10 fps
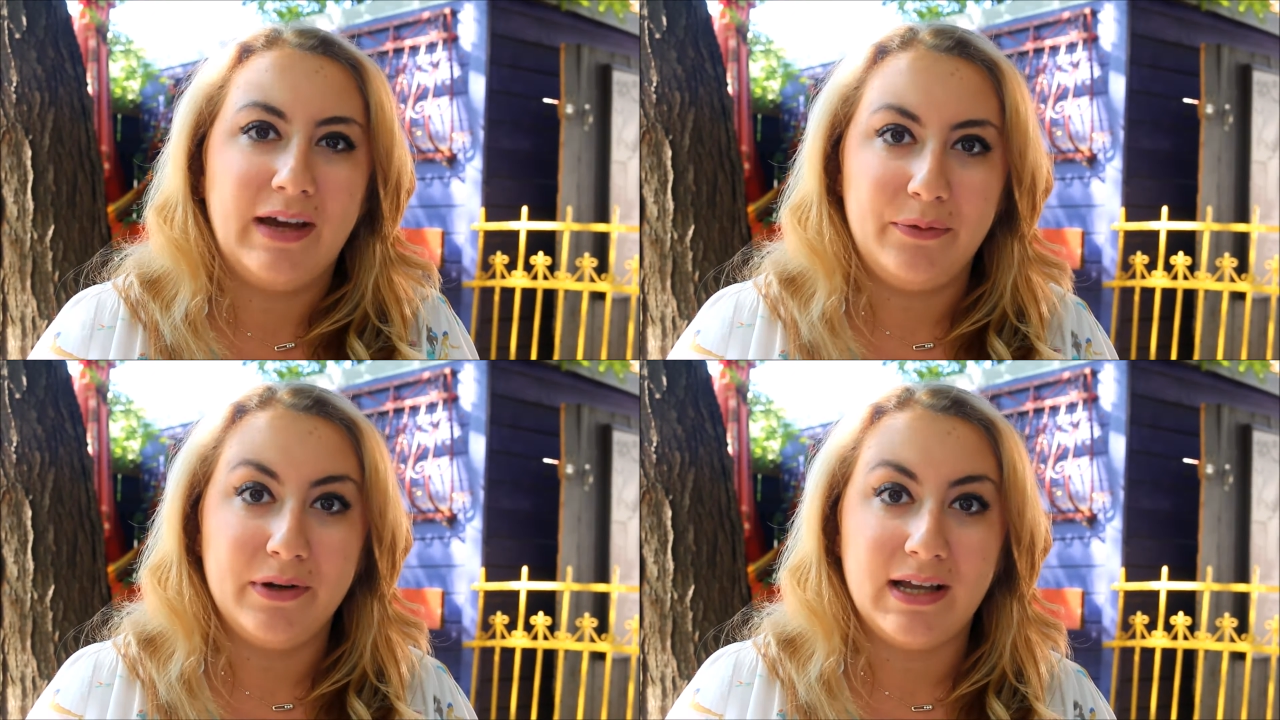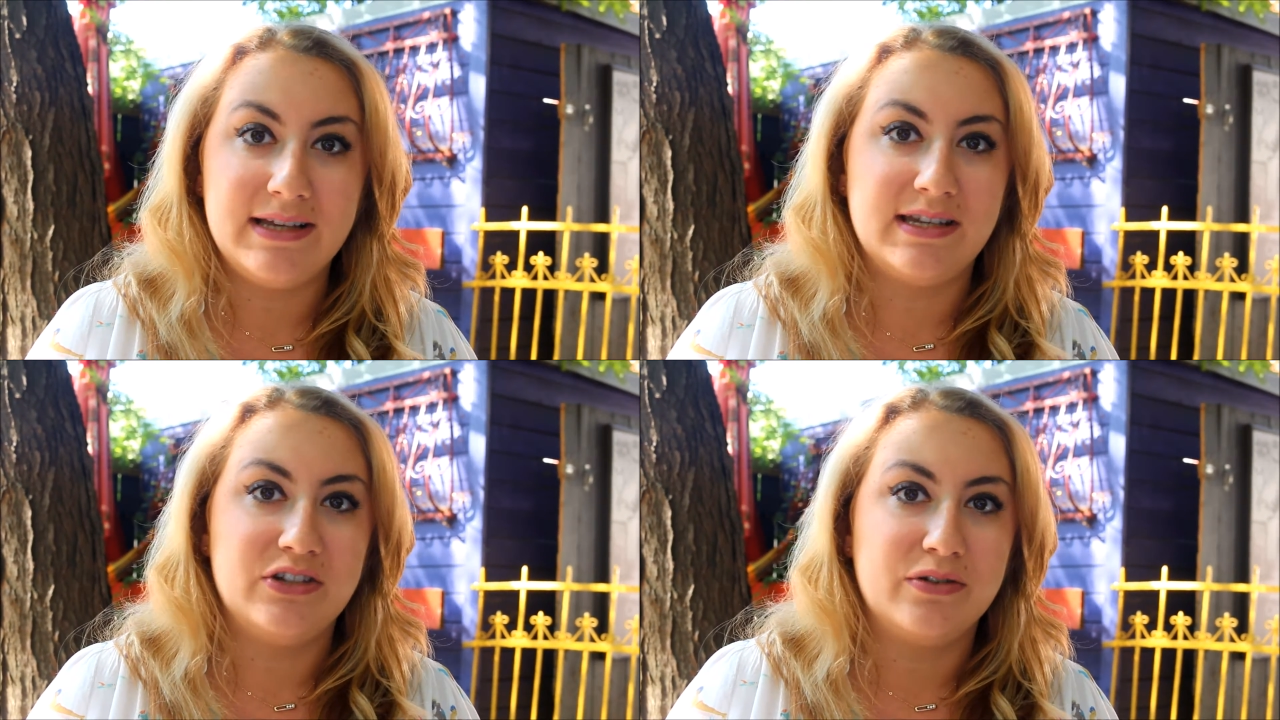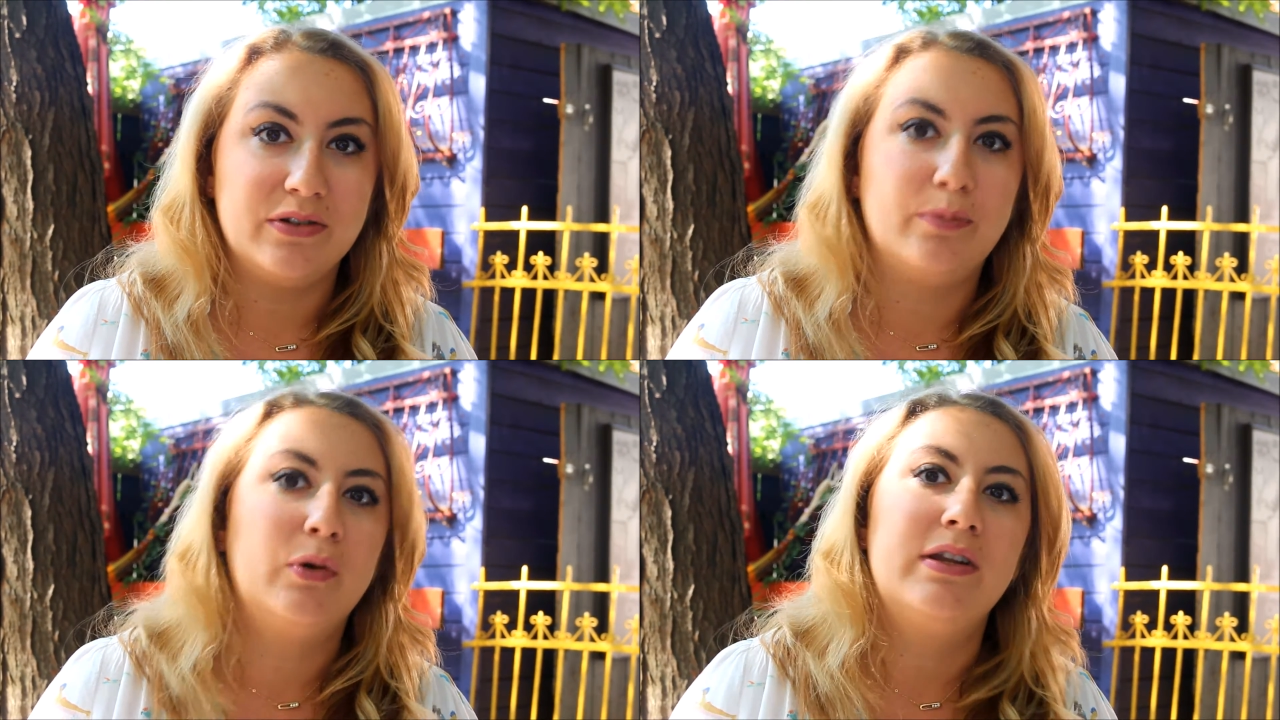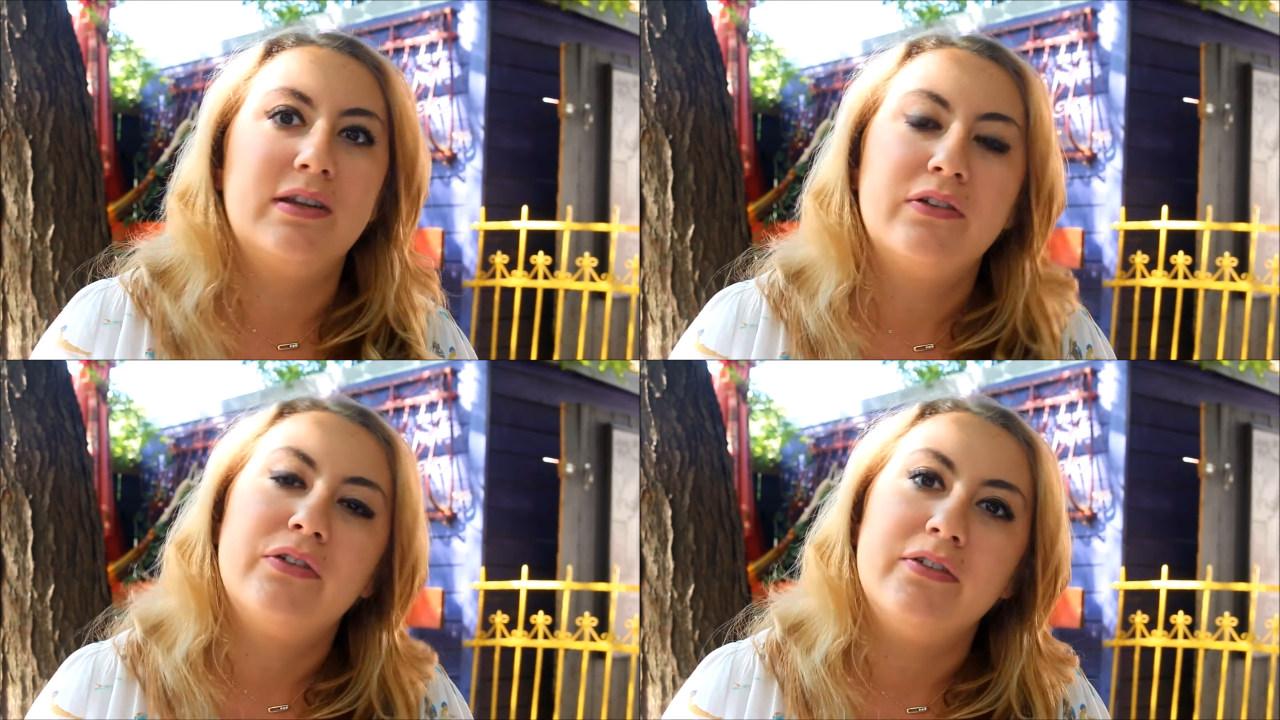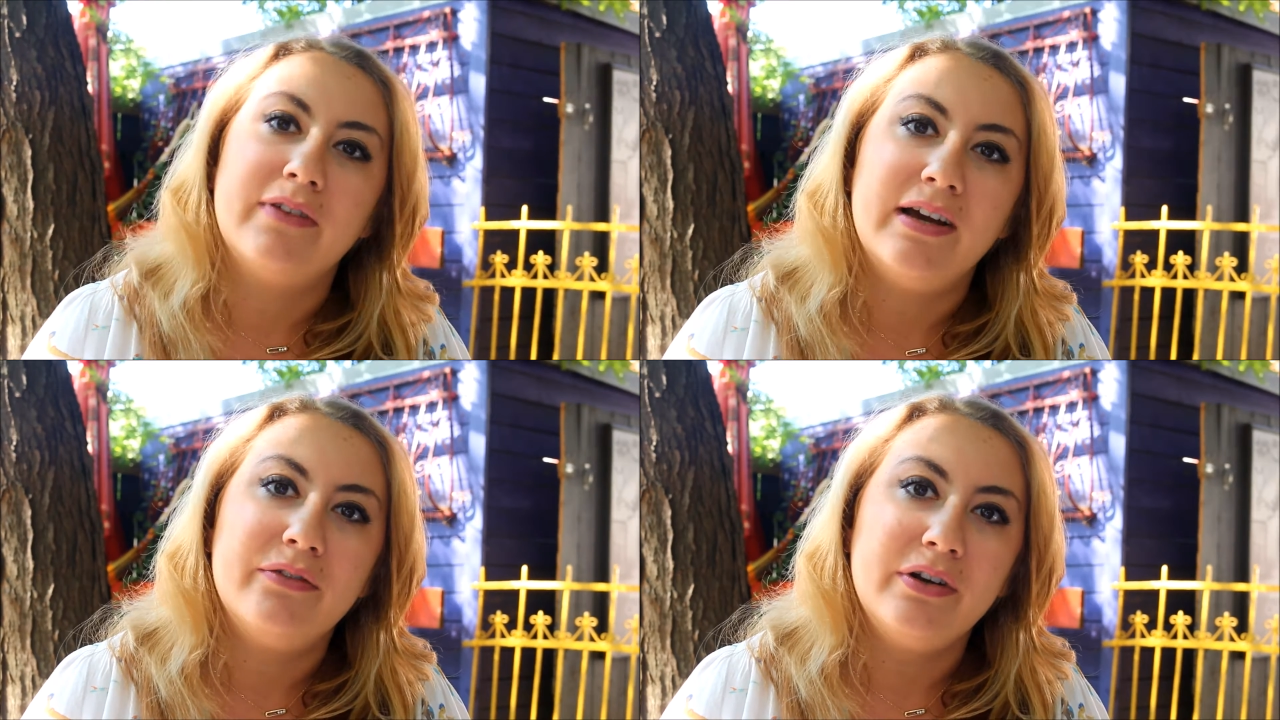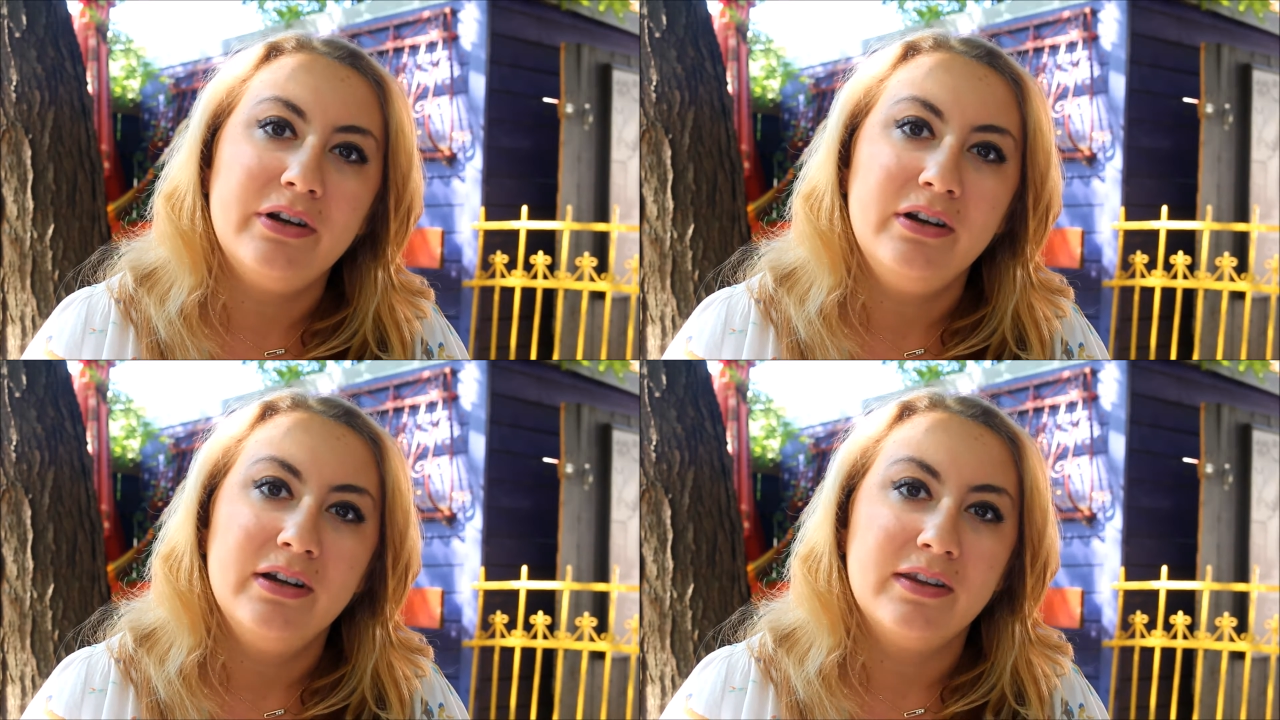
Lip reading: I realized that she was more than a survivor,